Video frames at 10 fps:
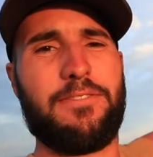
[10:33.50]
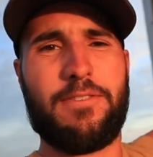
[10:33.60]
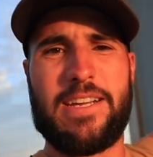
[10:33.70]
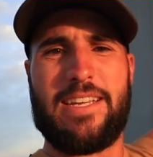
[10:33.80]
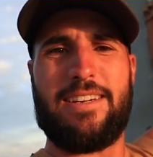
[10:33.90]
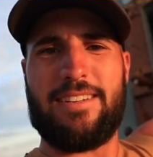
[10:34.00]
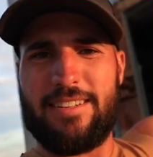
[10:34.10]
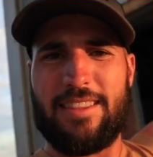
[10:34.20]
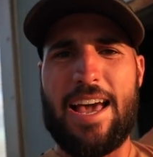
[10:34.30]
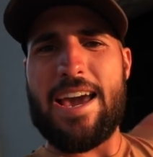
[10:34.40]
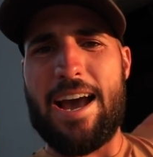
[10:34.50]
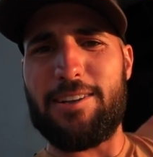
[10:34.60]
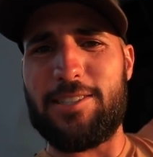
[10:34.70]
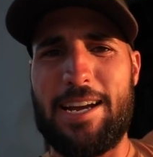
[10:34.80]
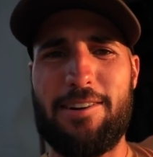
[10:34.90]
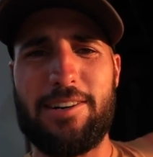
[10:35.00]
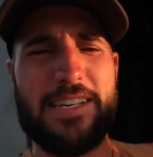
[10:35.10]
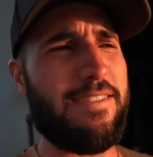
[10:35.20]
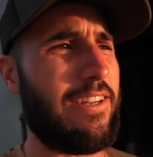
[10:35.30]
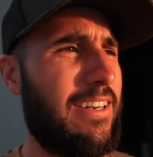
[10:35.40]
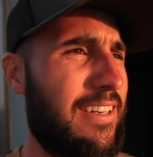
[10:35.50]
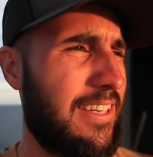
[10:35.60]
the freaking lighthouse tower to even